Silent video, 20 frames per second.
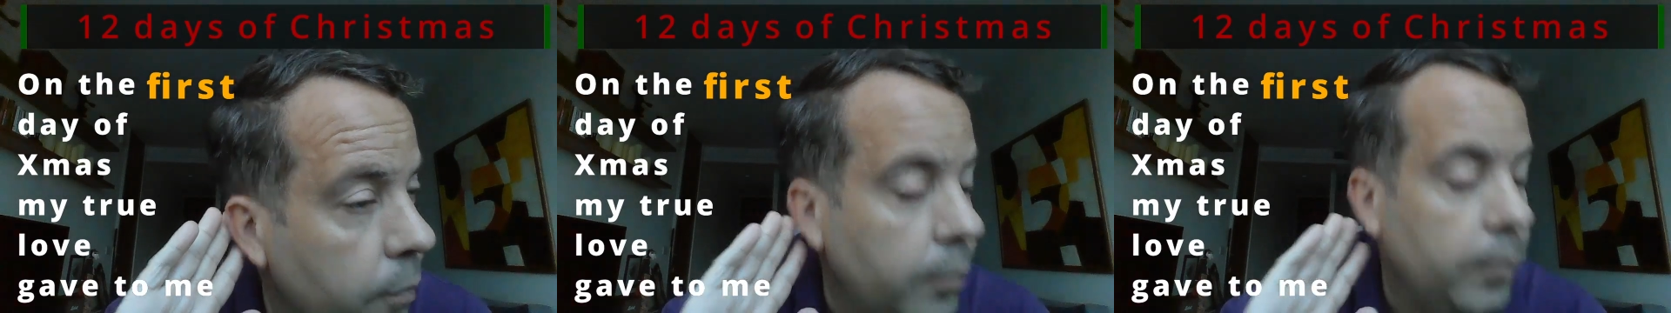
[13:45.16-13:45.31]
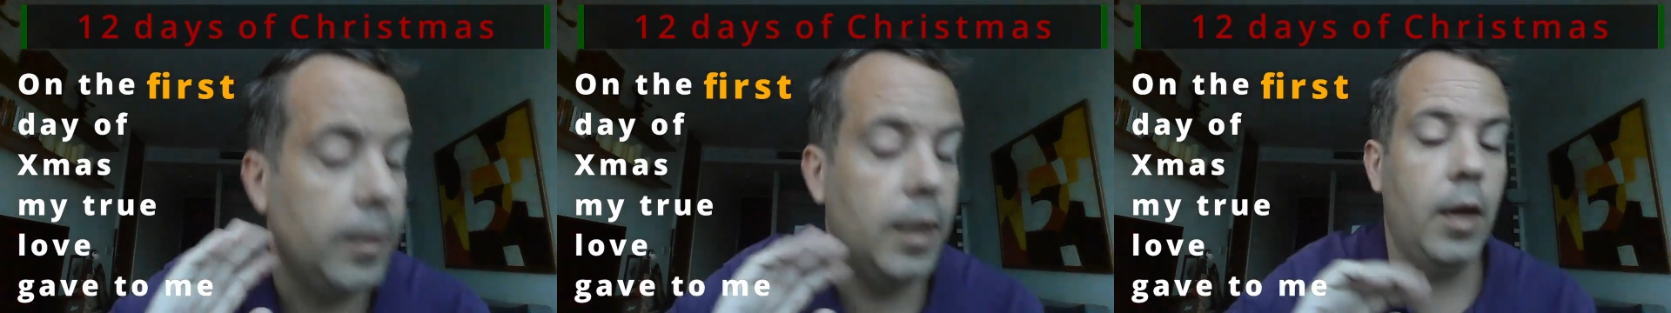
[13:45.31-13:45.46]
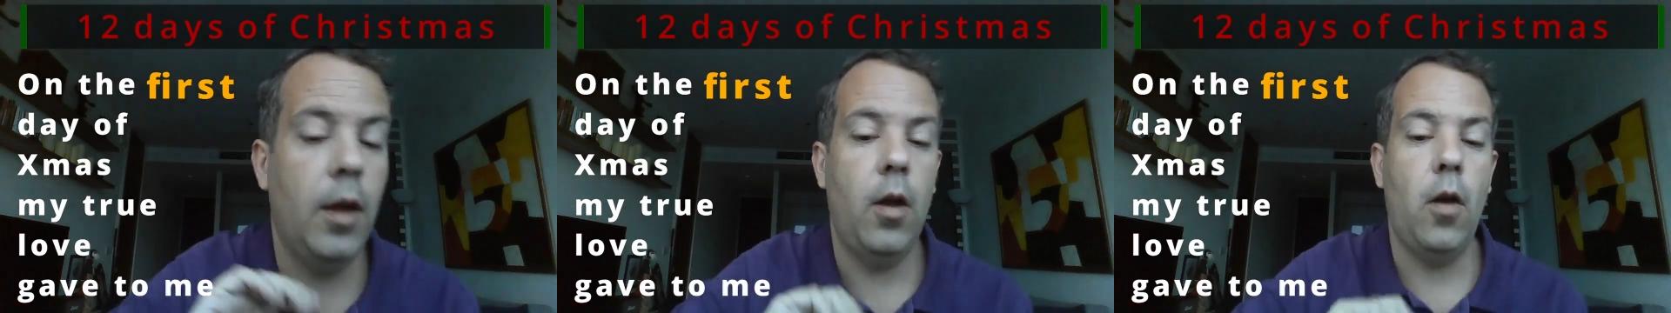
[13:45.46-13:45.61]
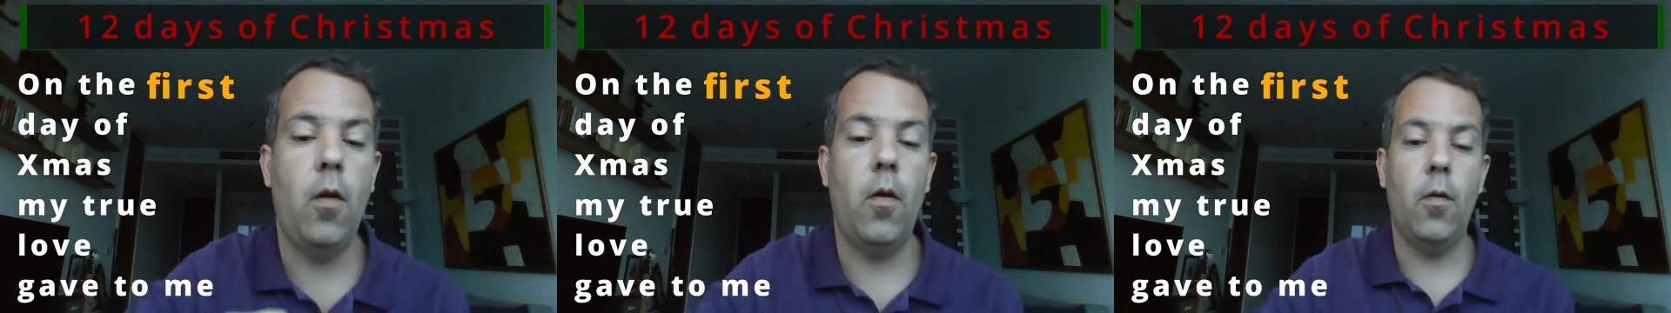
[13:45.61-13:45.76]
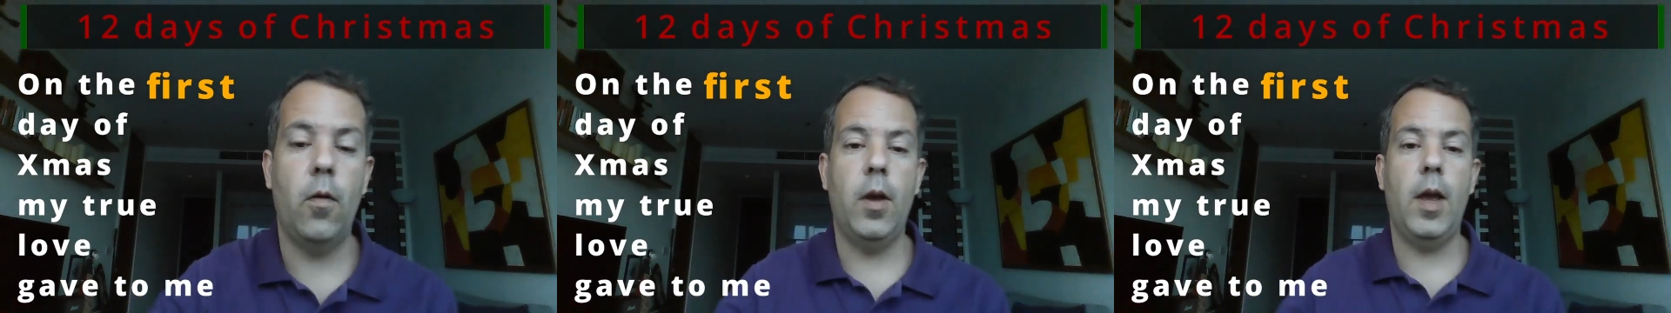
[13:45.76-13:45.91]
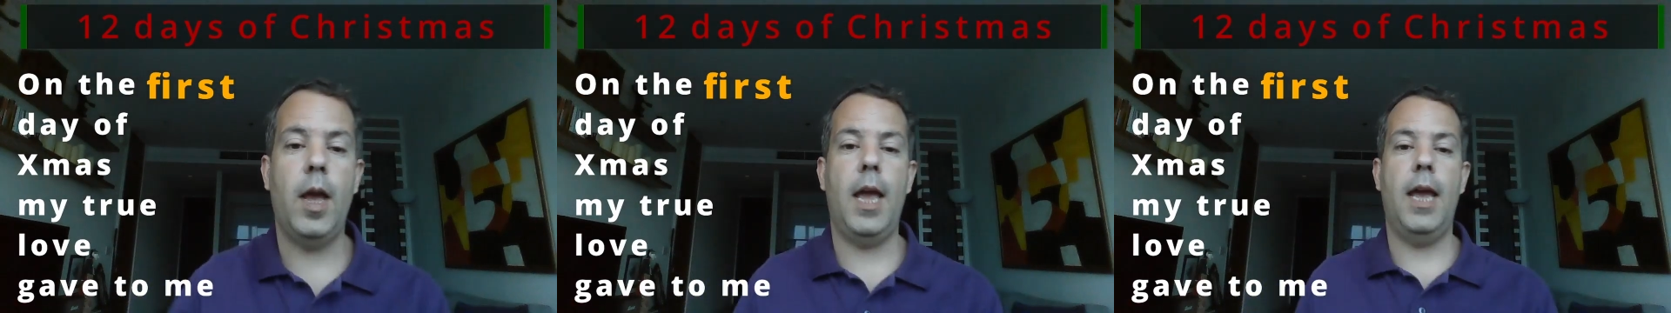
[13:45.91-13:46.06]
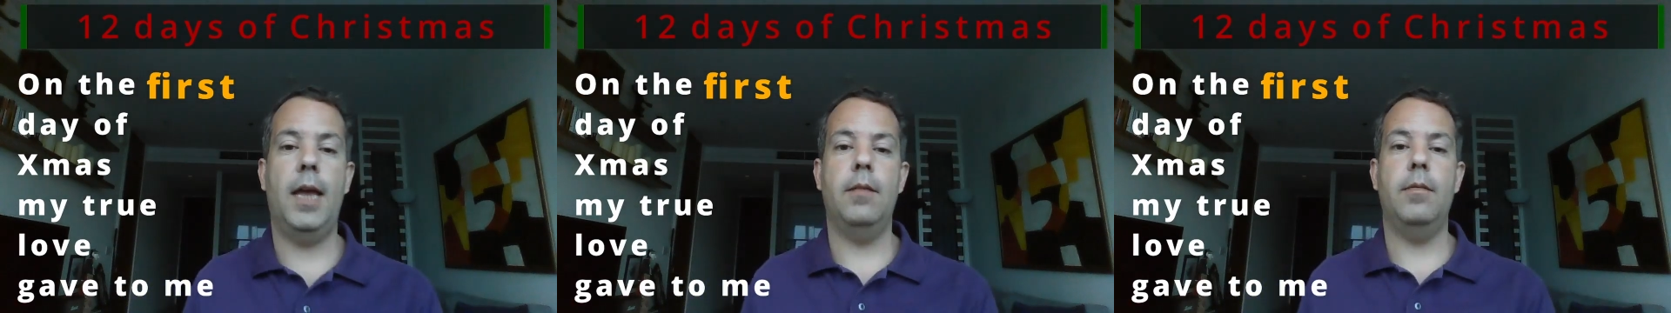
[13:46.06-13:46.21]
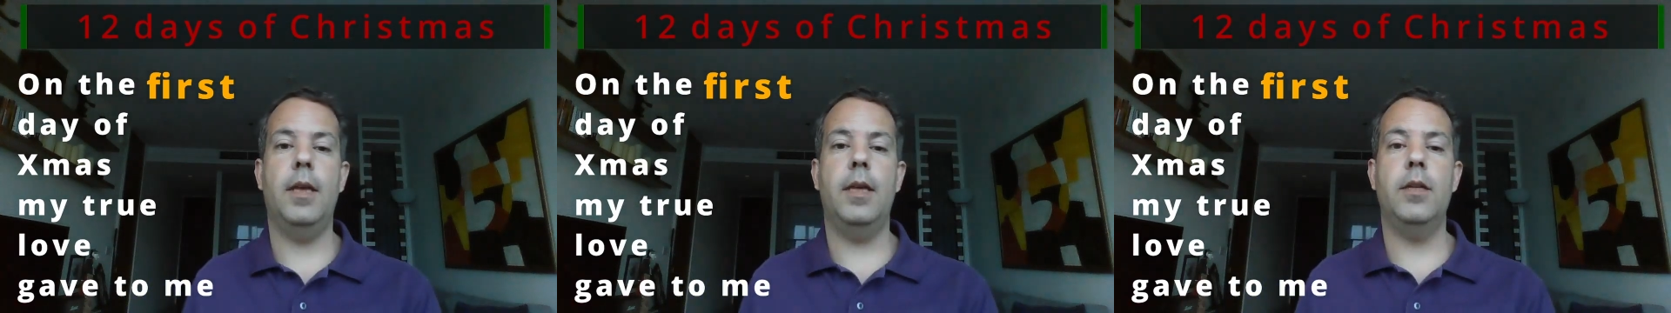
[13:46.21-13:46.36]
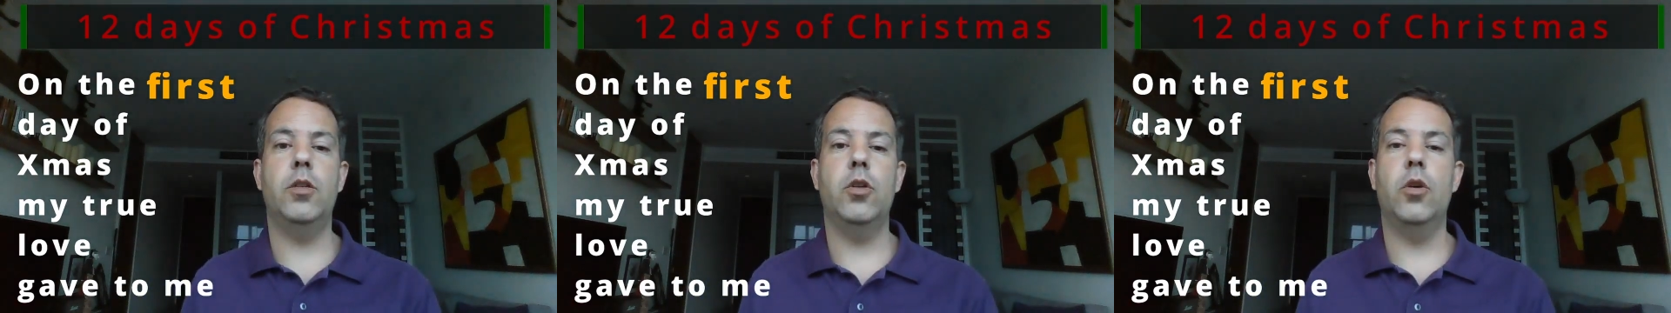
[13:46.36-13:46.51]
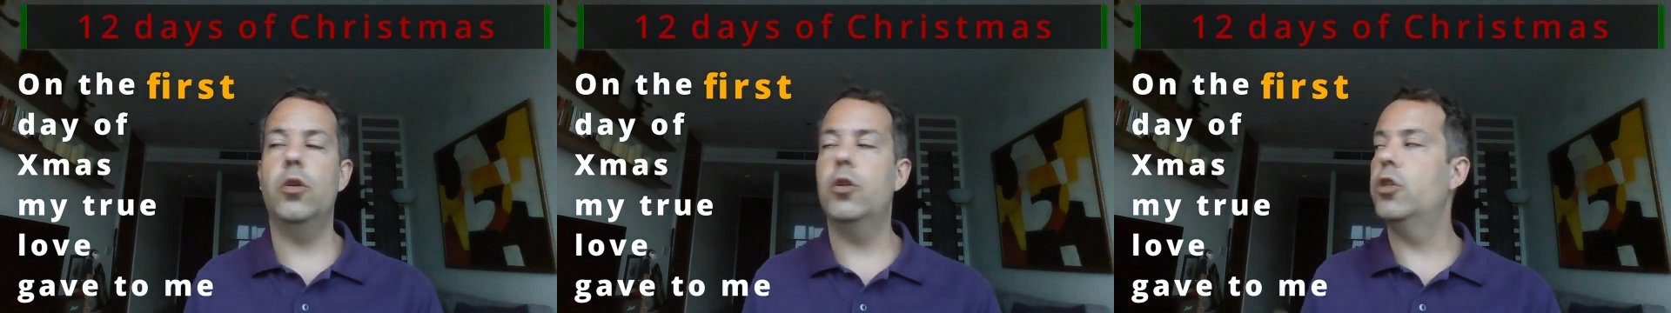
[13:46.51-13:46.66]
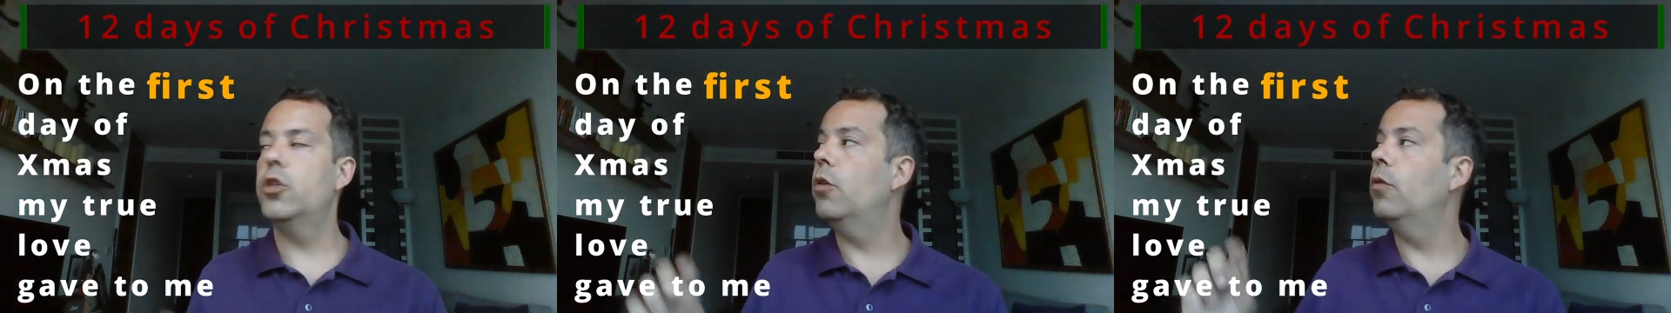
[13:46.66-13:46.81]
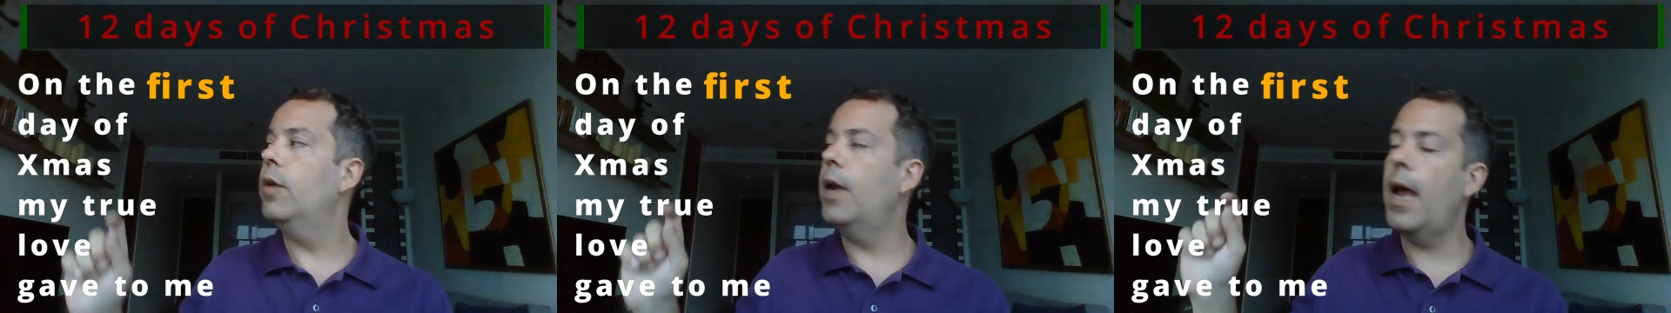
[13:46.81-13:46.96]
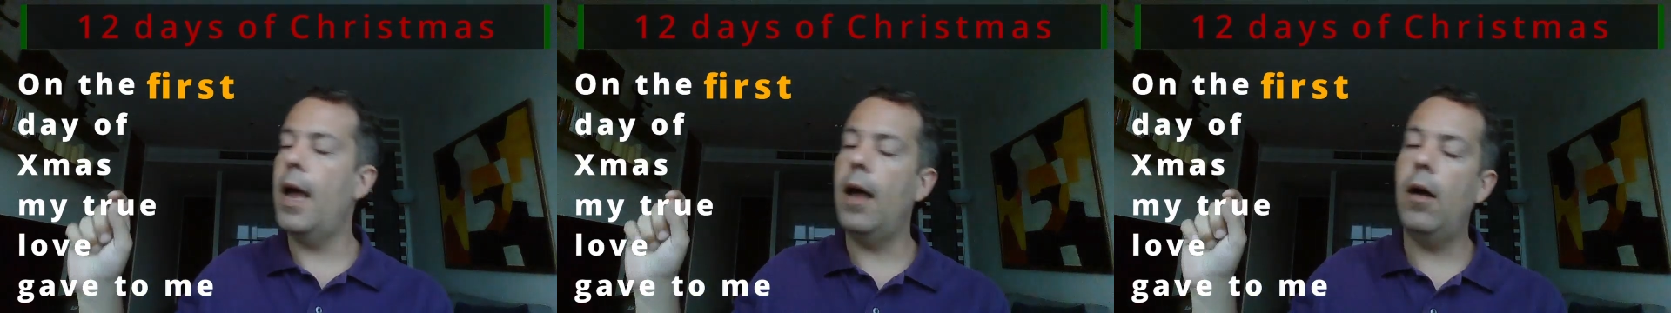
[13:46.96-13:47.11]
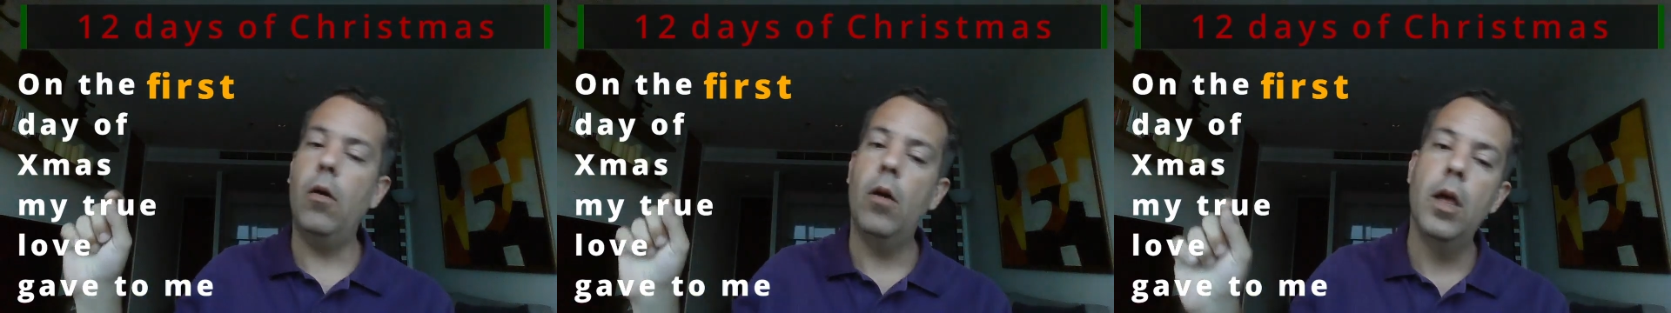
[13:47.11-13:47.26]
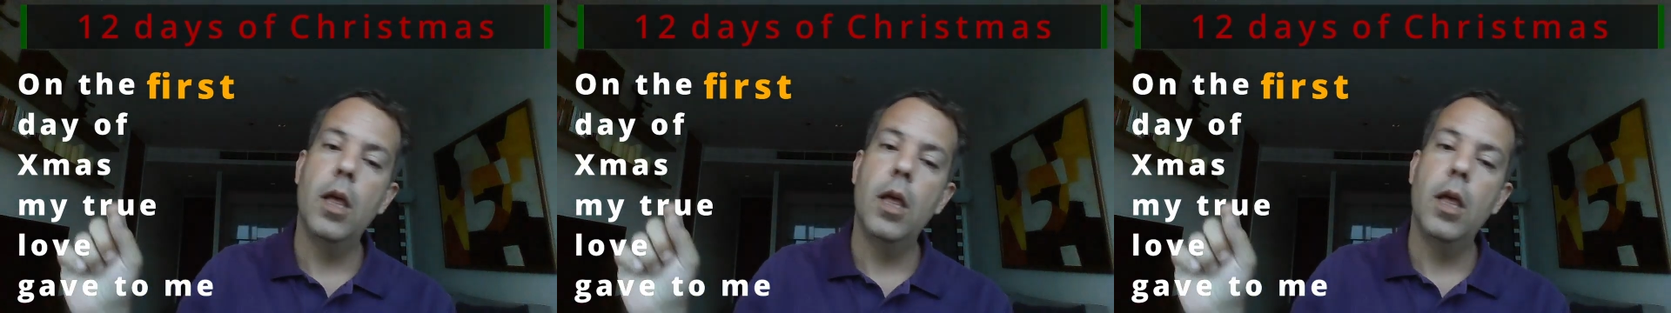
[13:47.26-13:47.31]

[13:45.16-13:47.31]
Okay, that's good. So now